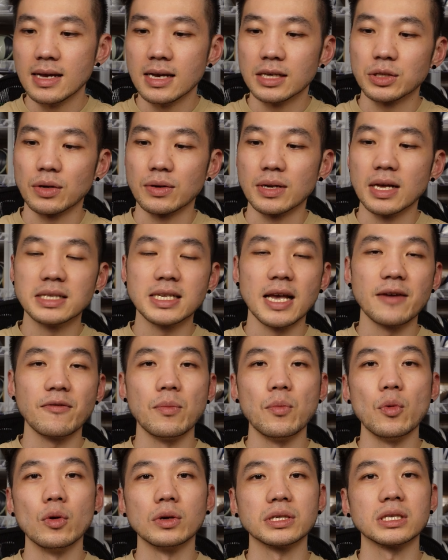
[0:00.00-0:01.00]
So it does have a
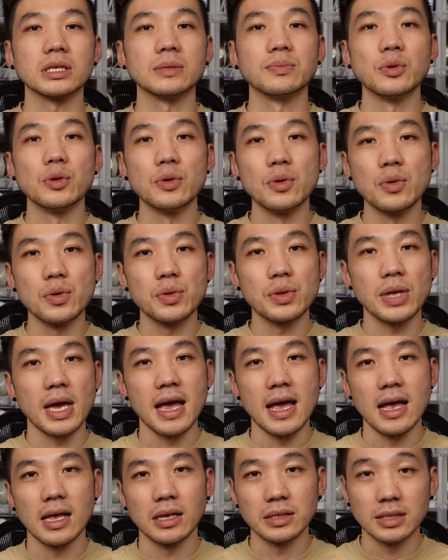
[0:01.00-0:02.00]
more smooth
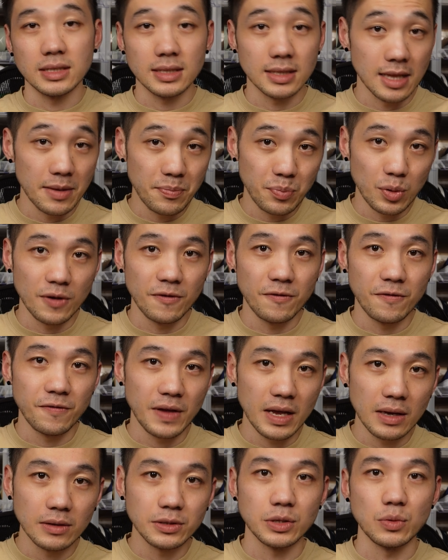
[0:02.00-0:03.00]
and slippery
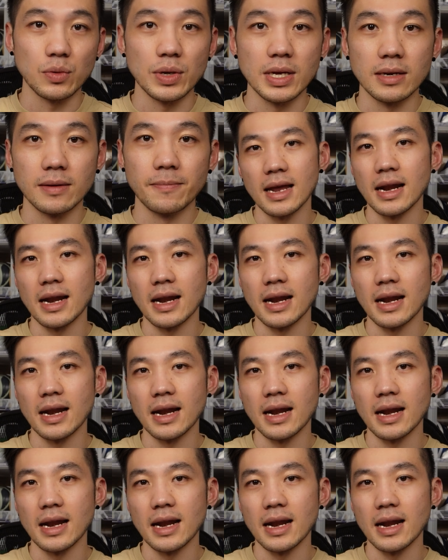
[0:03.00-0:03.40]
feel to it.